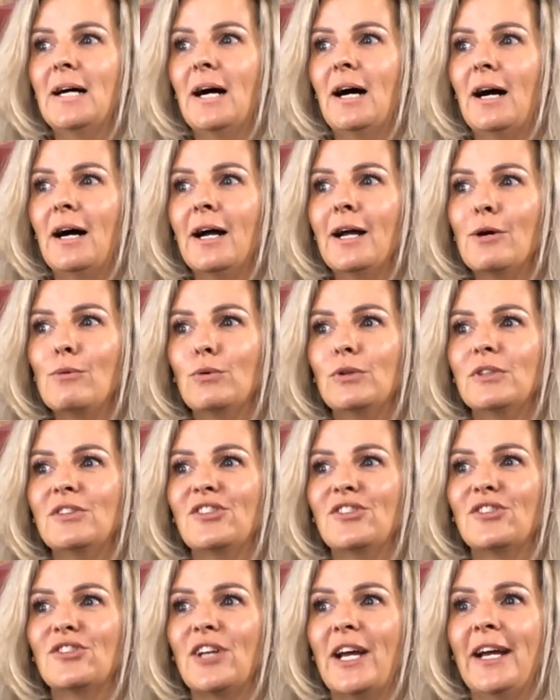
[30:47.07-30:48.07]
I would
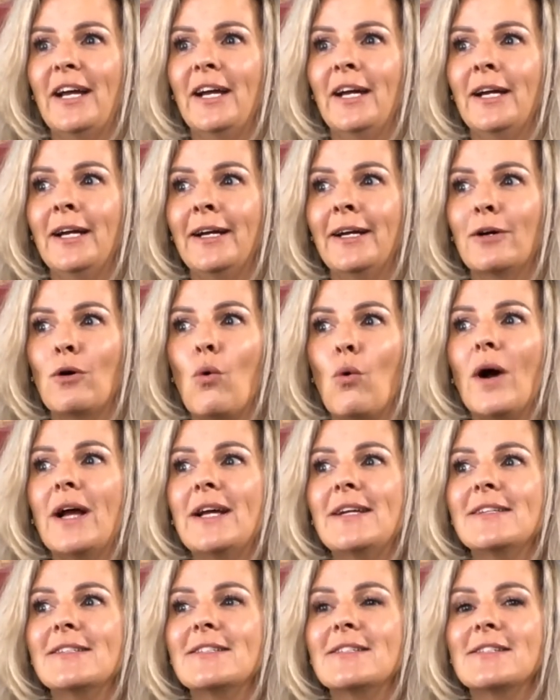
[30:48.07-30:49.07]
say,
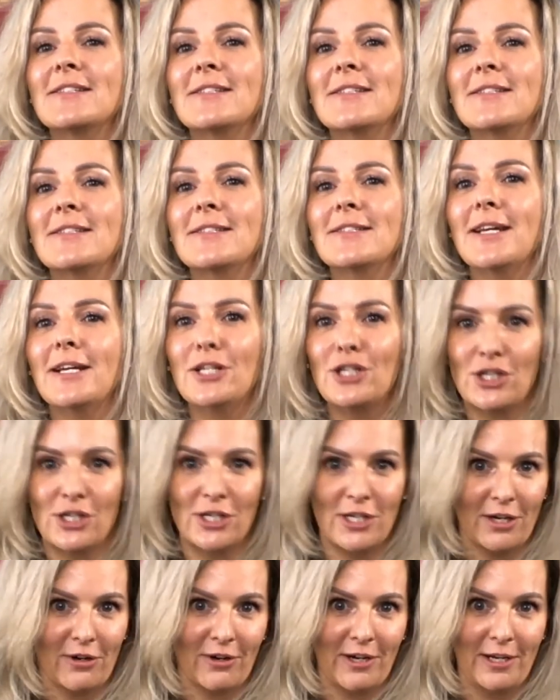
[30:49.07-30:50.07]
quite
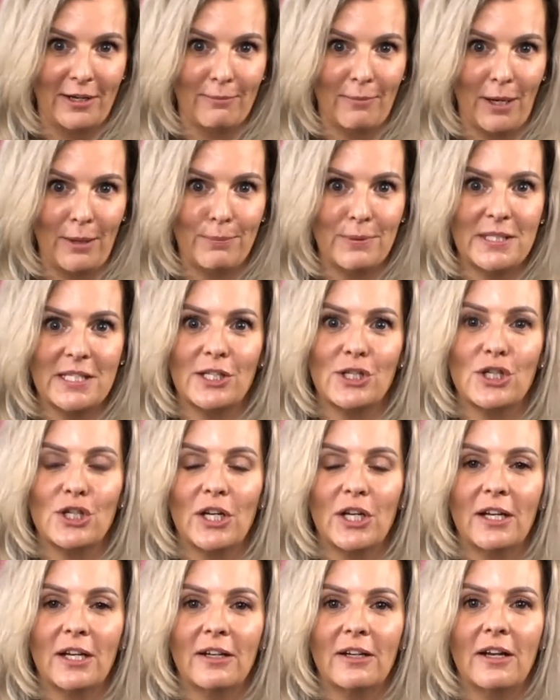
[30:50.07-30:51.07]
stationary in my
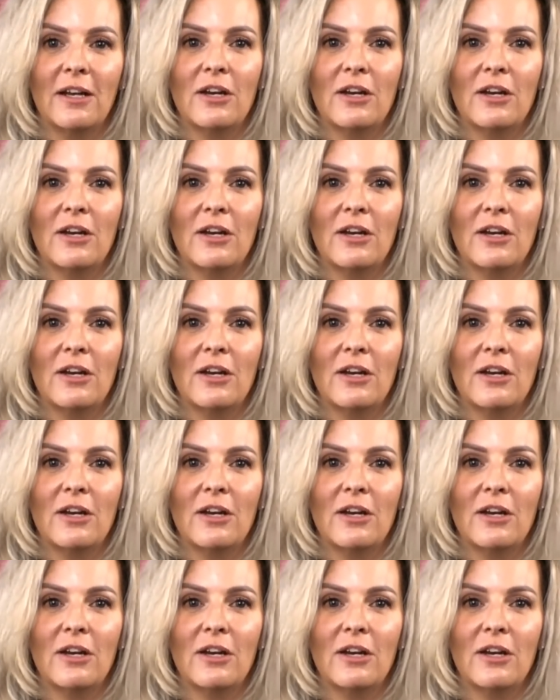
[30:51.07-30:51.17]
positioning.